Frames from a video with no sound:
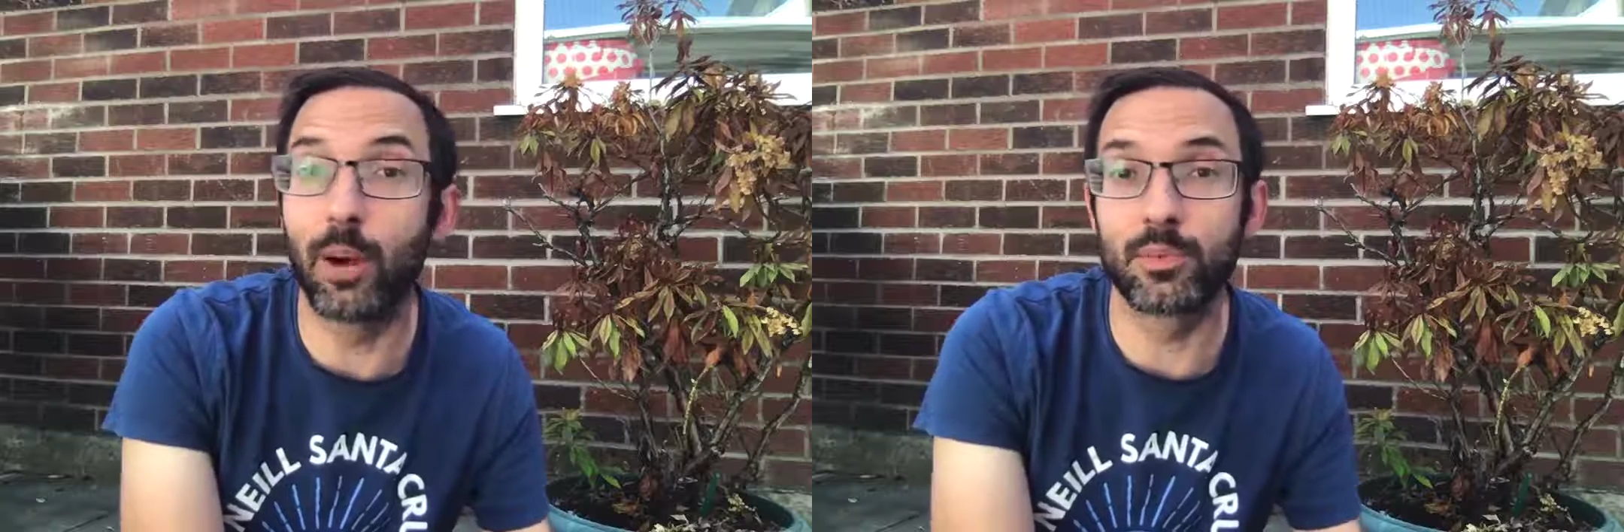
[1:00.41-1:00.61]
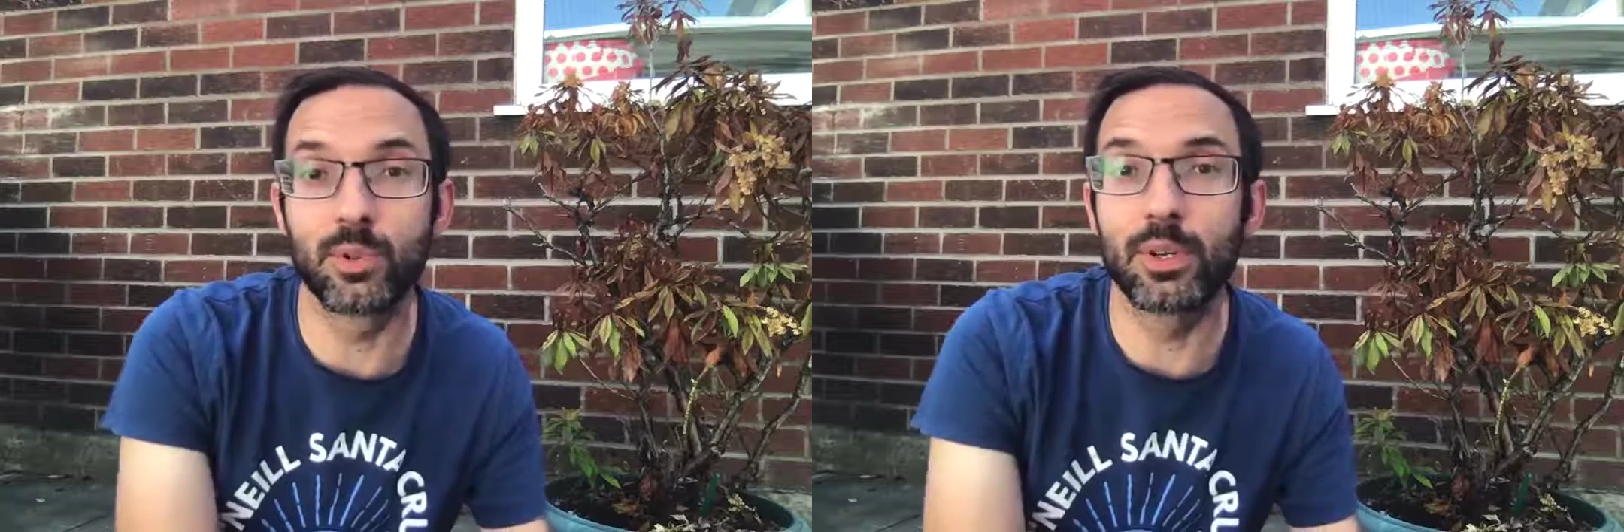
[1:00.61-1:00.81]

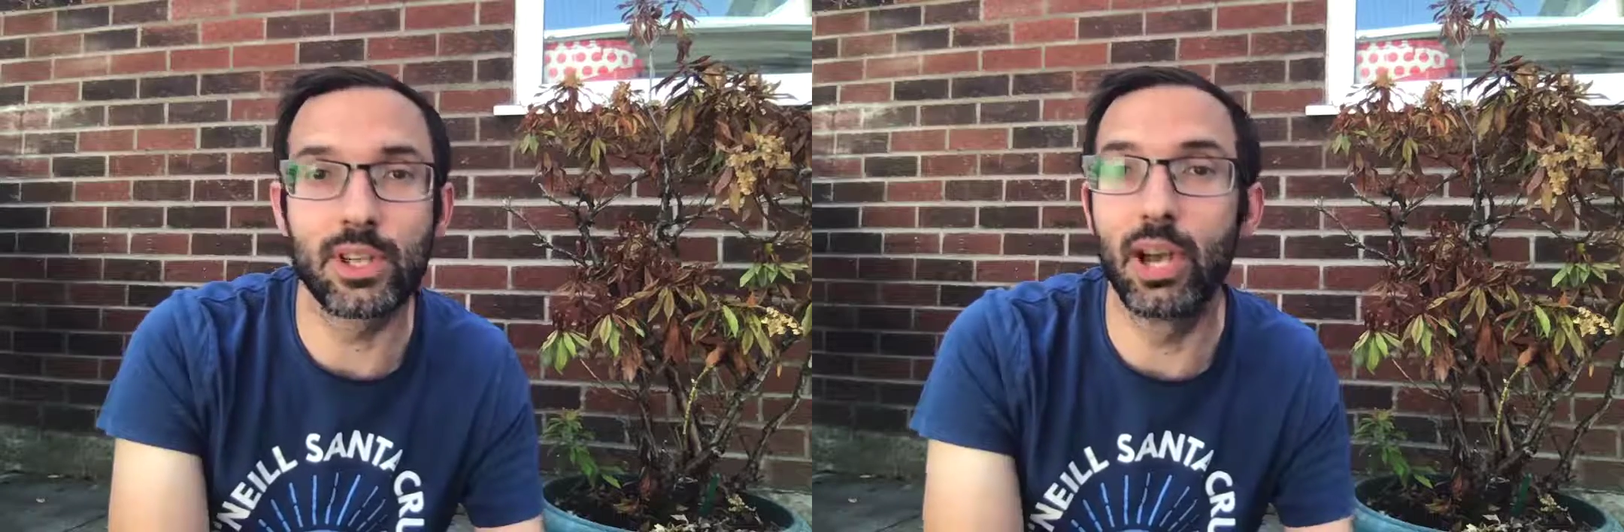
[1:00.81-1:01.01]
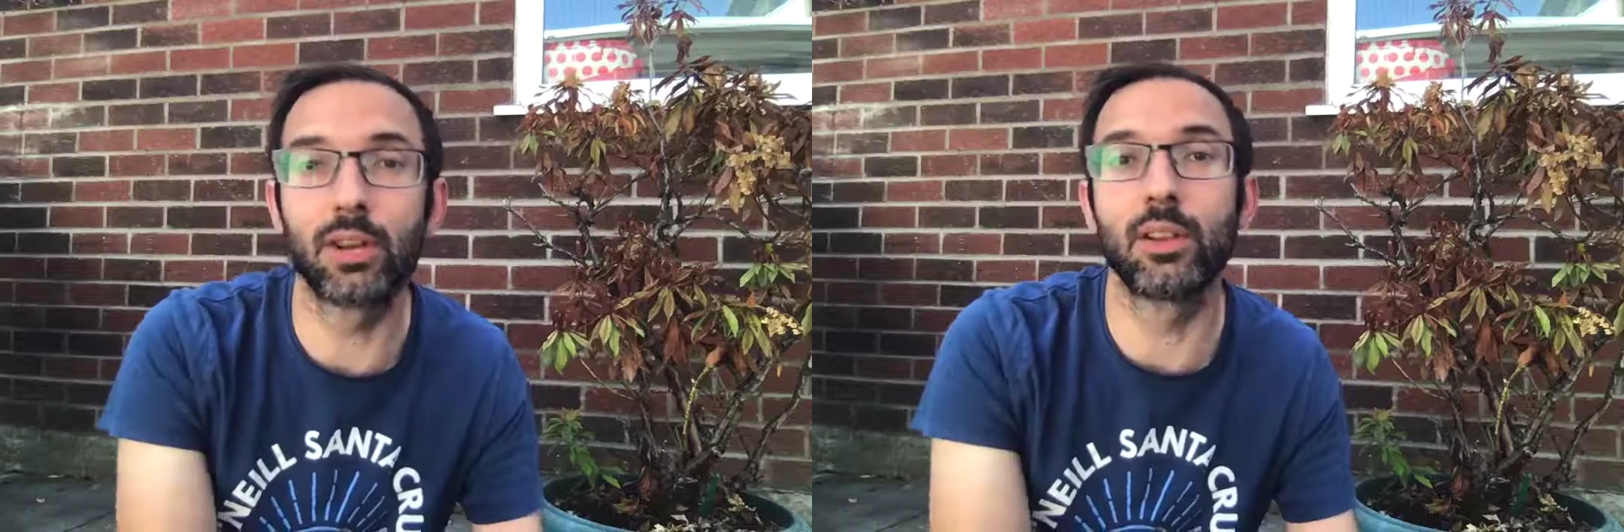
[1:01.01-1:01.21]
up to
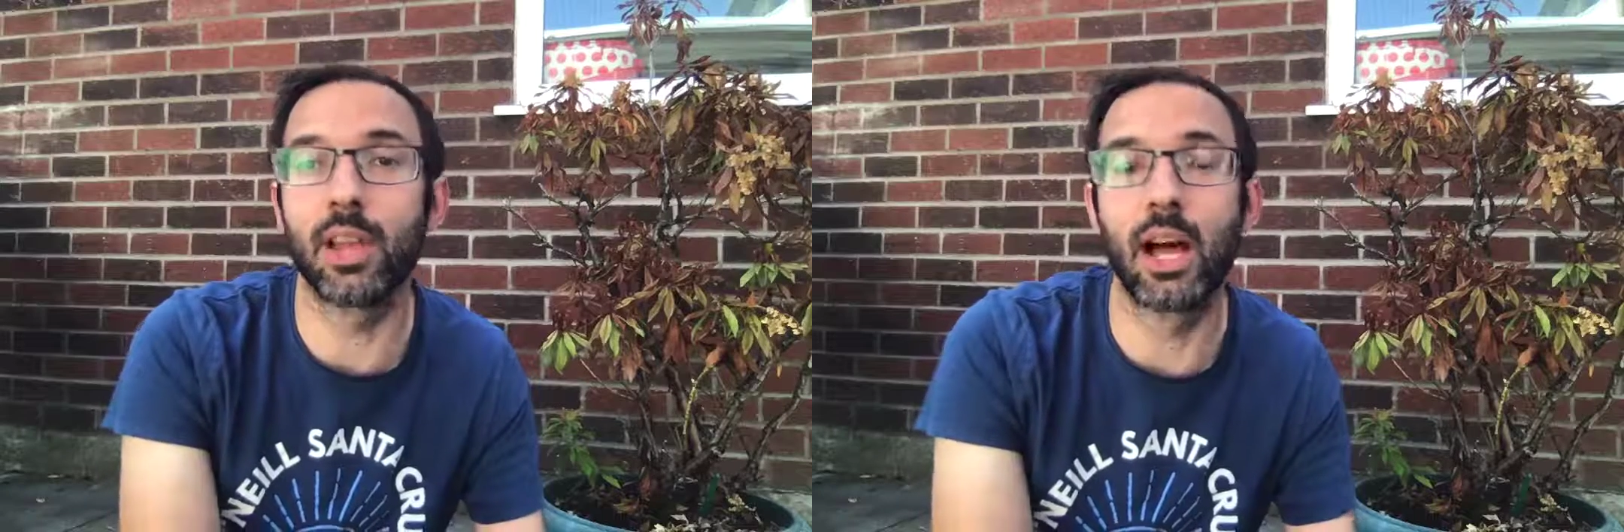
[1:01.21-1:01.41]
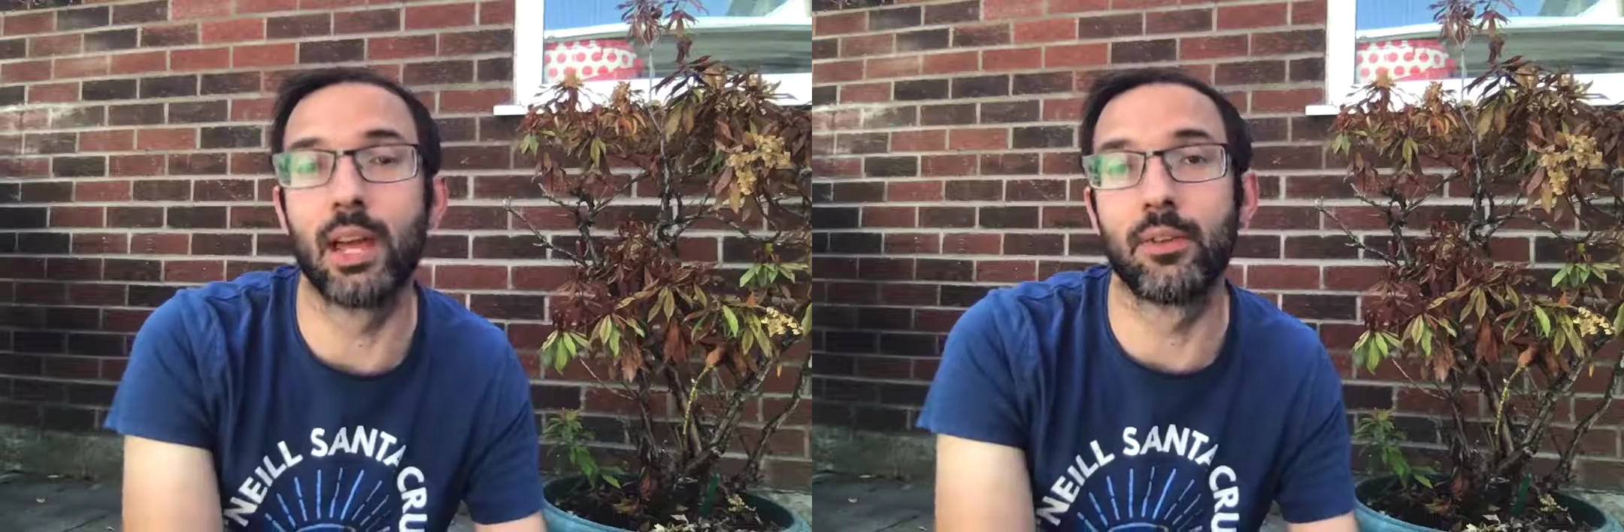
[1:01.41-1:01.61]
eternal
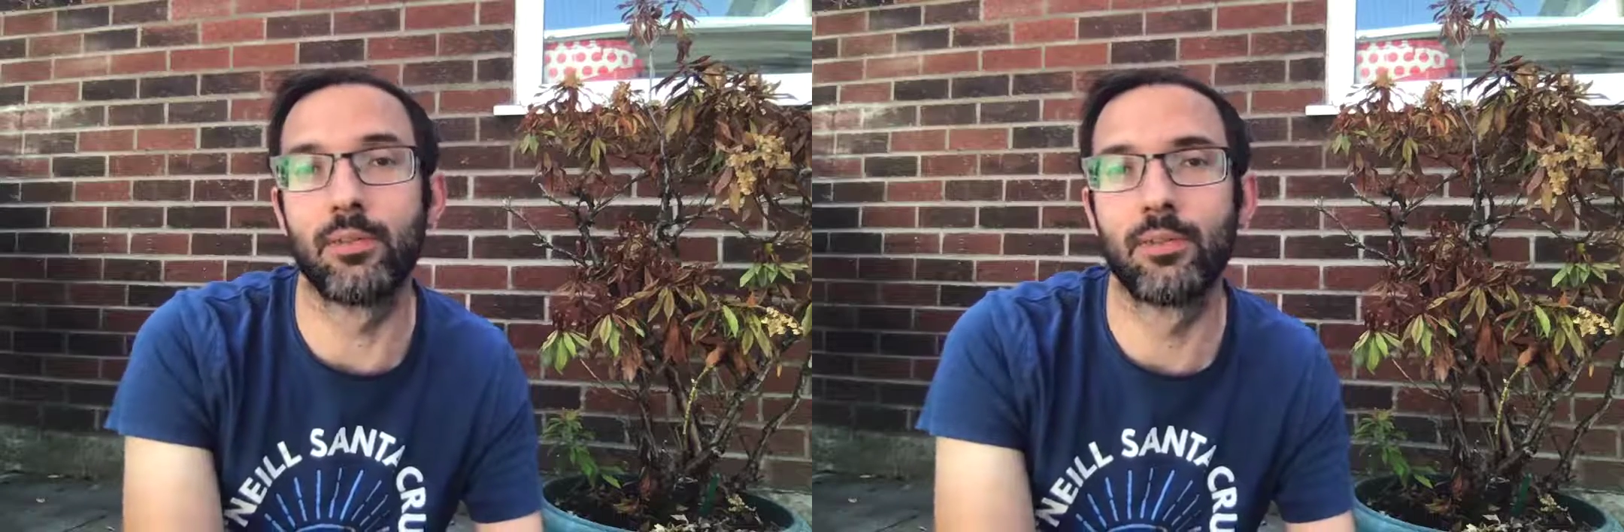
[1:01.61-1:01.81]
life.